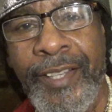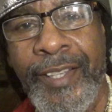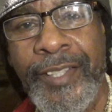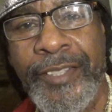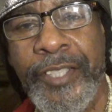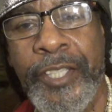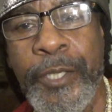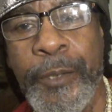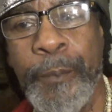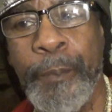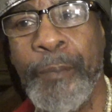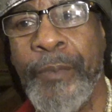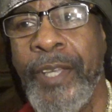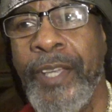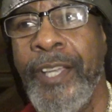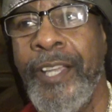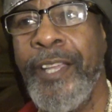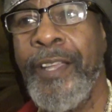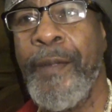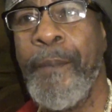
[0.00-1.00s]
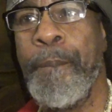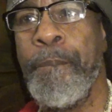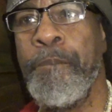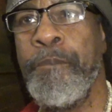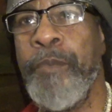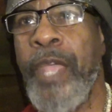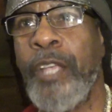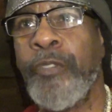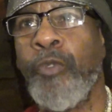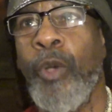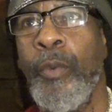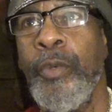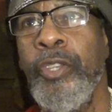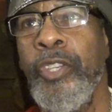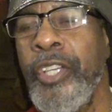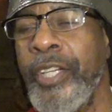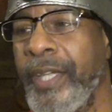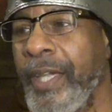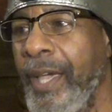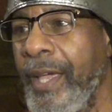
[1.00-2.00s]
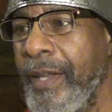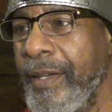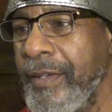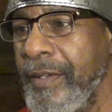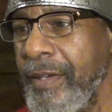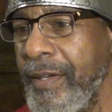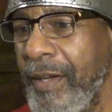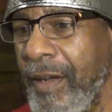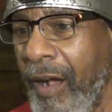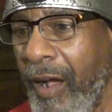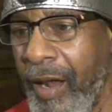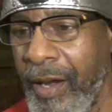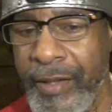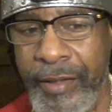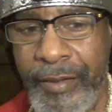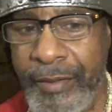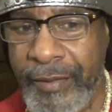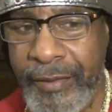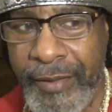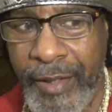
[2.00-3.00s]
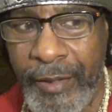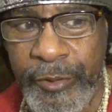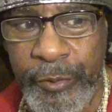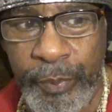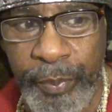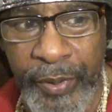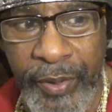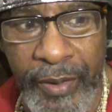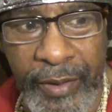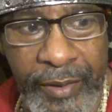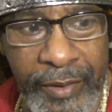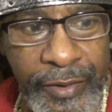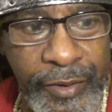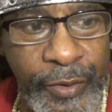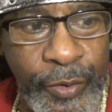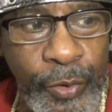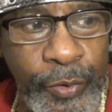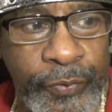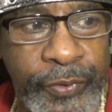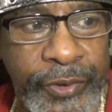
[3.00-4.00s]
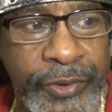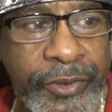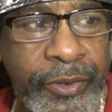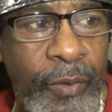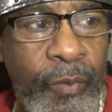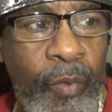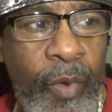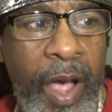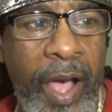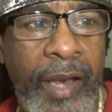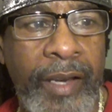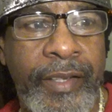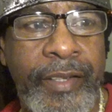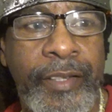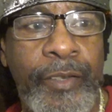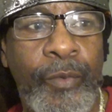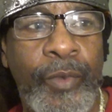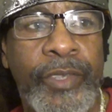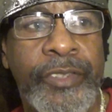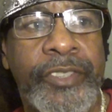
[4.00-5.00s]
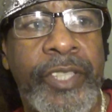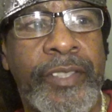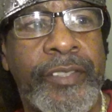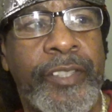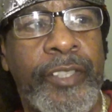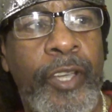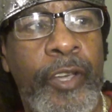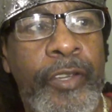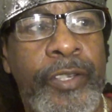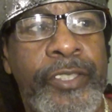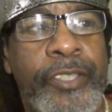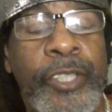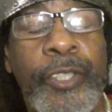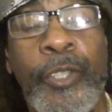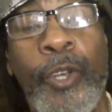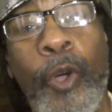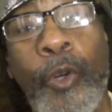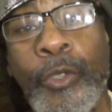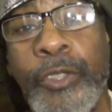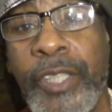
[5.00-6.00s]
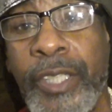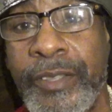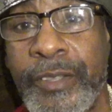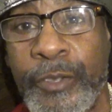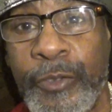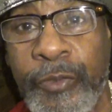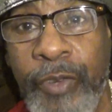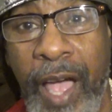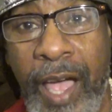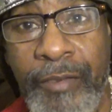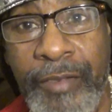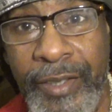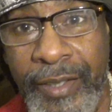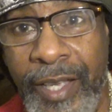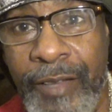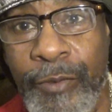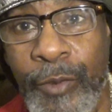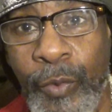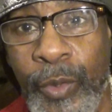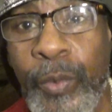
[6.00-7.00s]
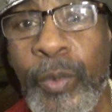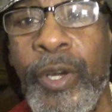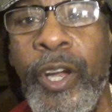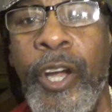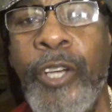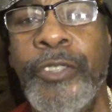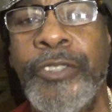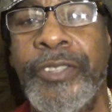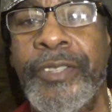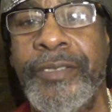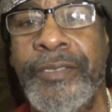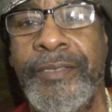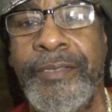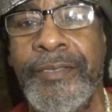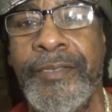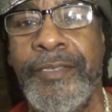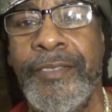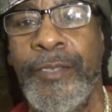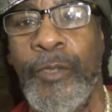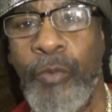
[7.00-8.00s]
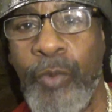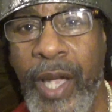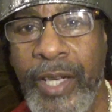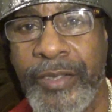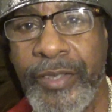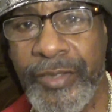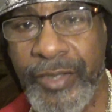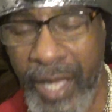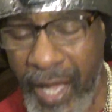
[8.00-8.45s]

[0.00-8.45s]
See, that's why we look at all of you that's been in this truth for some while and anyone that's learning should know Judges 5.11. We're rehearsing the righteous